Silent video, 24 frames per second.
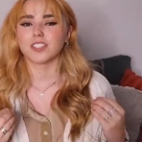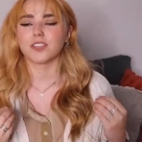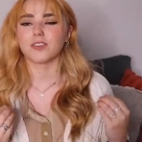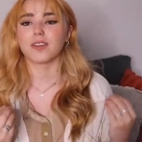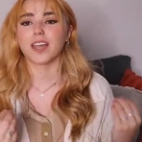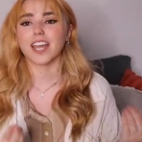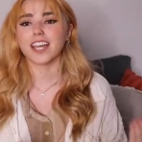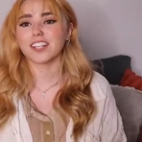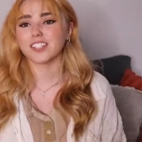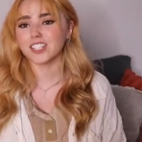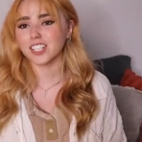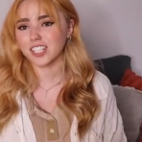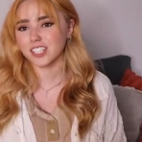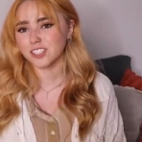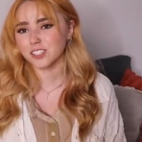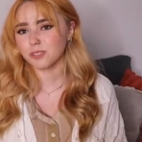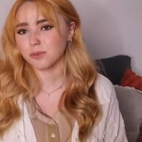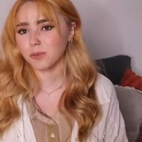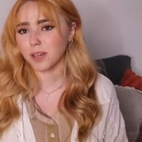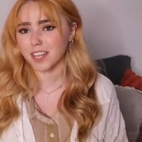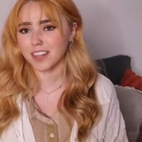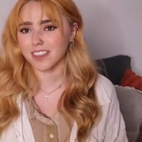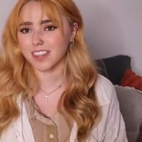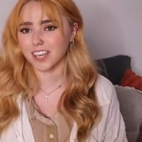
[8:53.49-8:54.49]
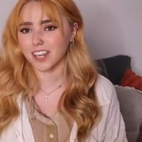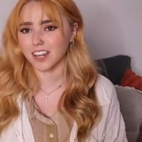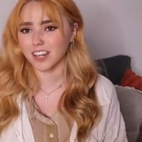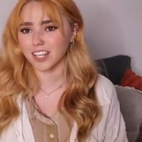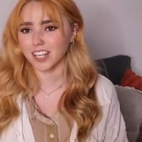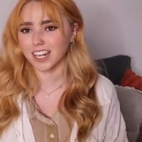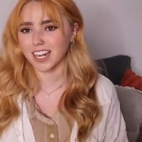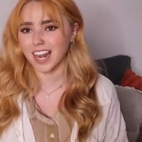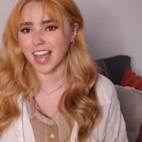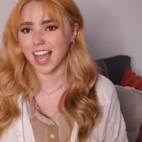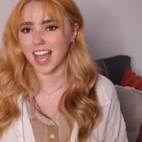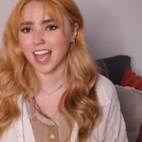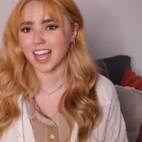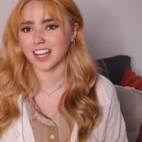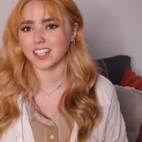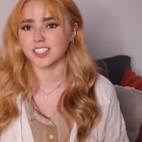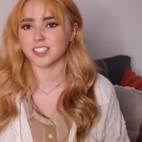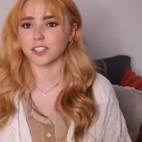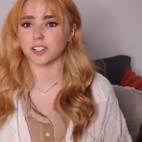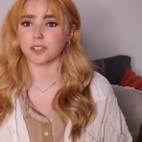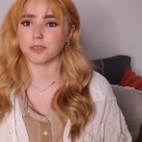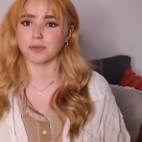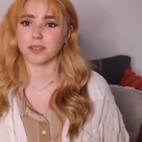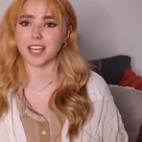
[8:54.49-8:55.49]
you can't change the way they're going to act
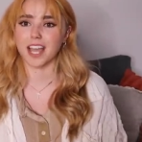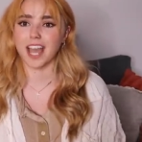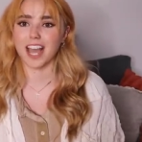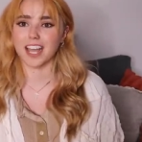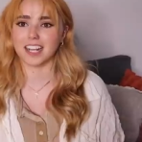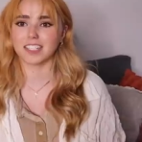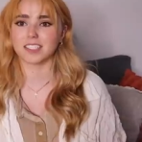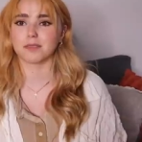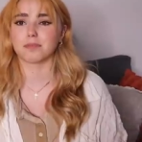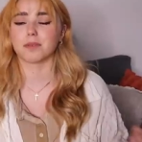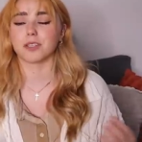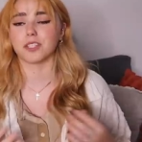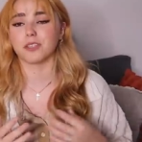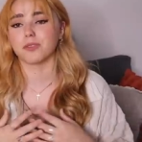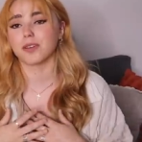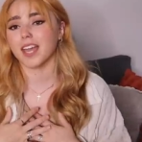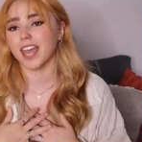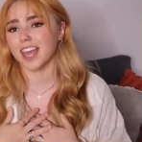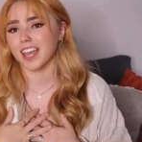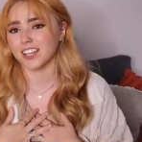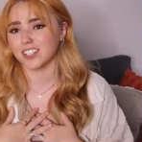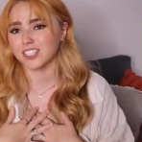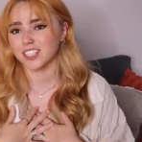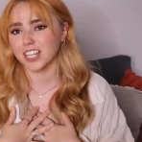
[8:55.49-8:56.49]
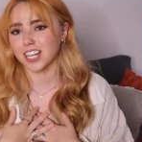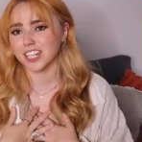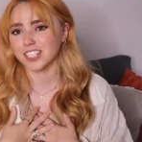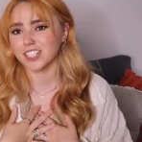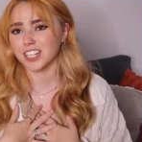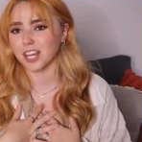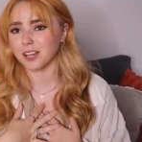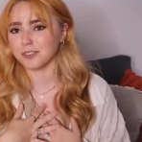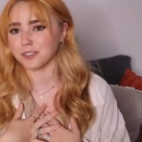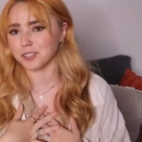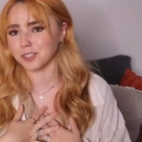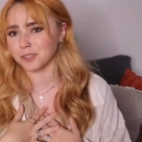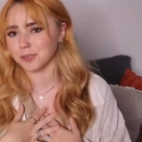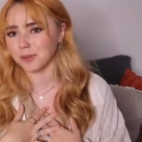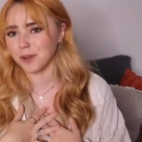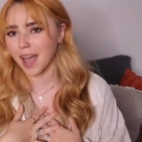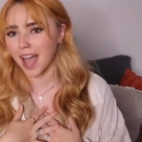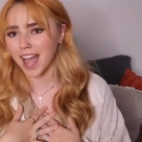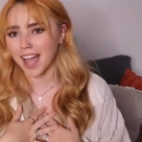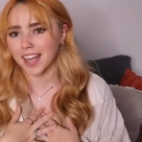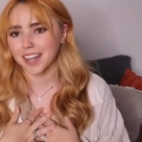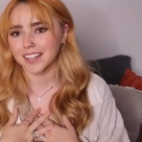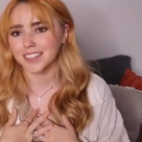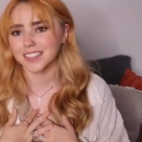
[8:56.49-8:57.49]
or react, but you can change how you
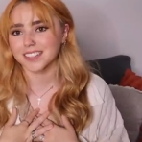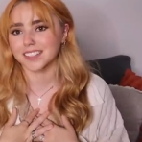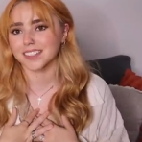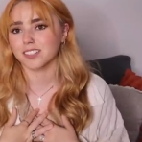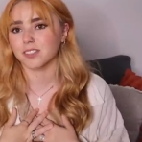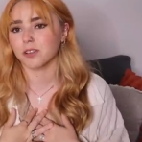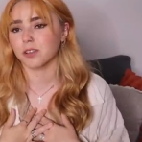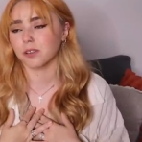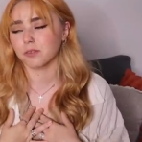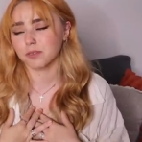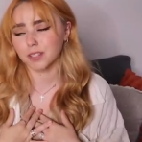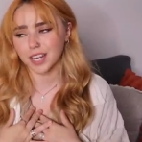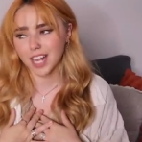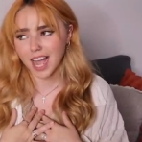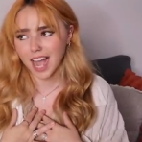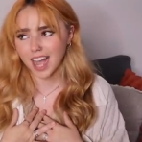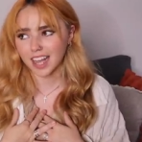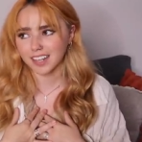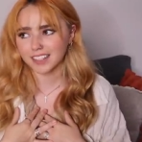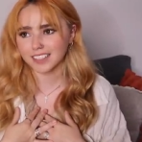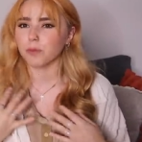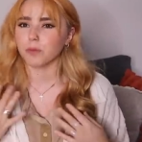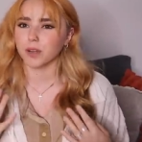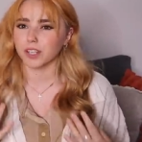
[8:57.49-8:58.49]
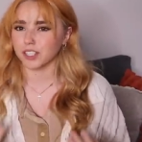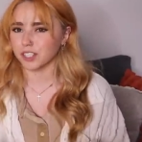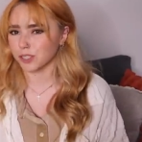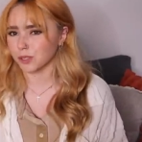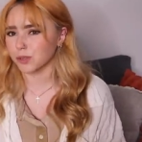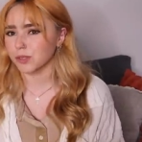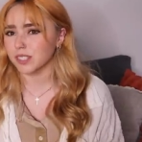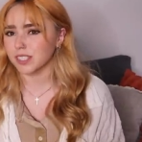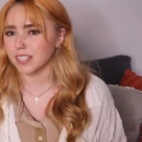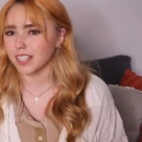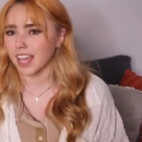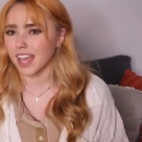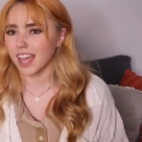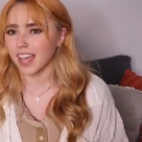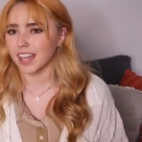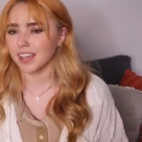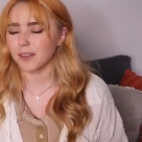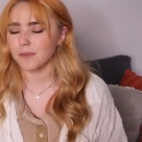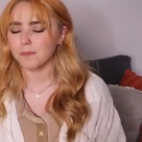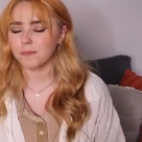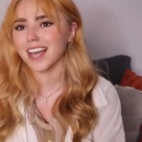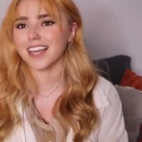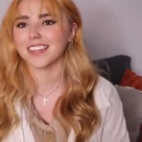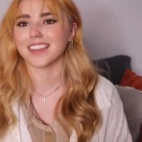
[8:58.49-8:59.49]
act or react, what you say
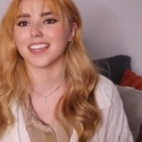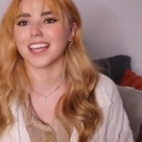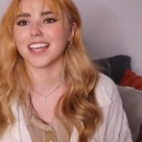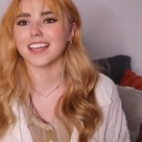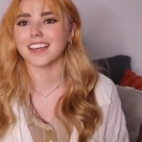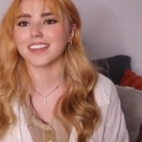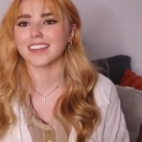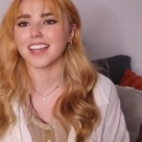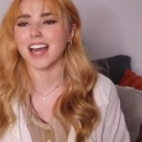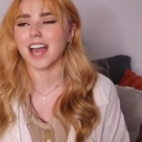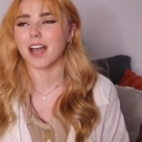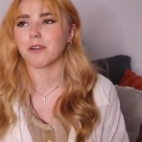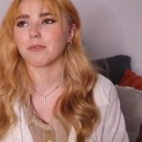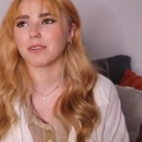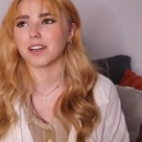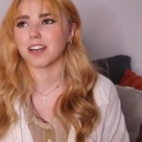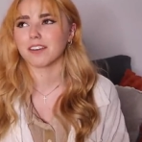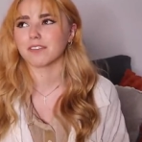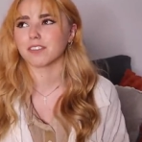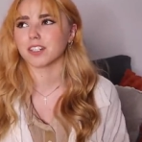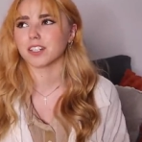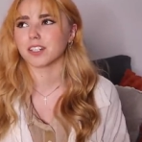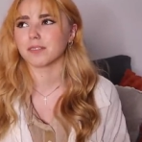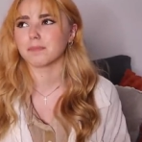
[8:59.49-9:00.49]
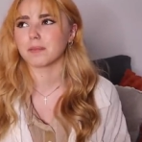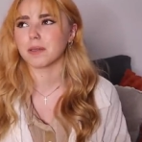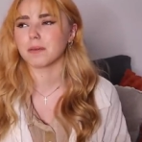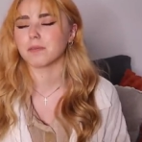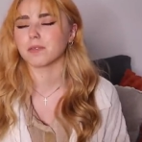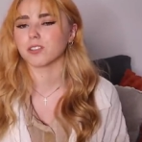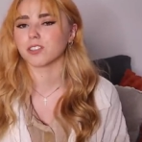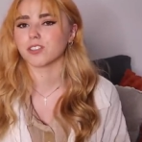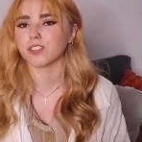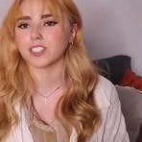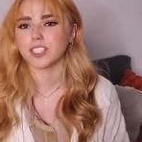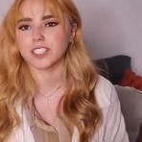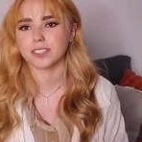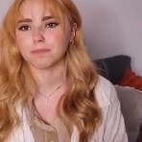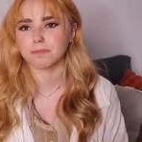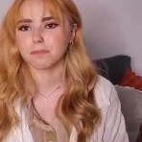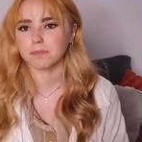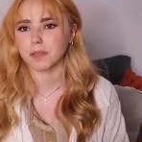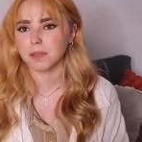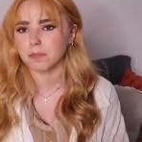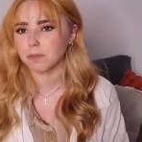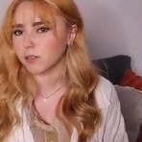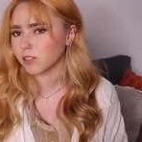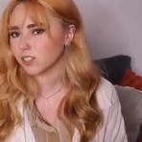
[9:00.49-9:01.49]
way. I think that whenever people treat
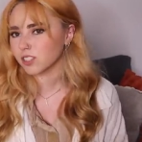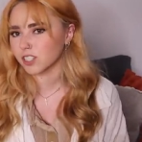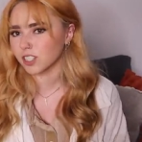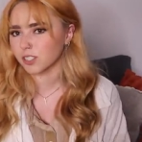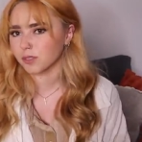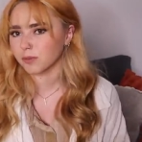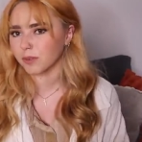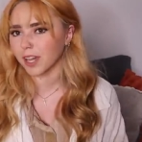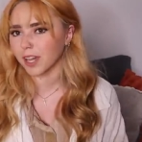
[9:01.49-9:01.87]
people a certain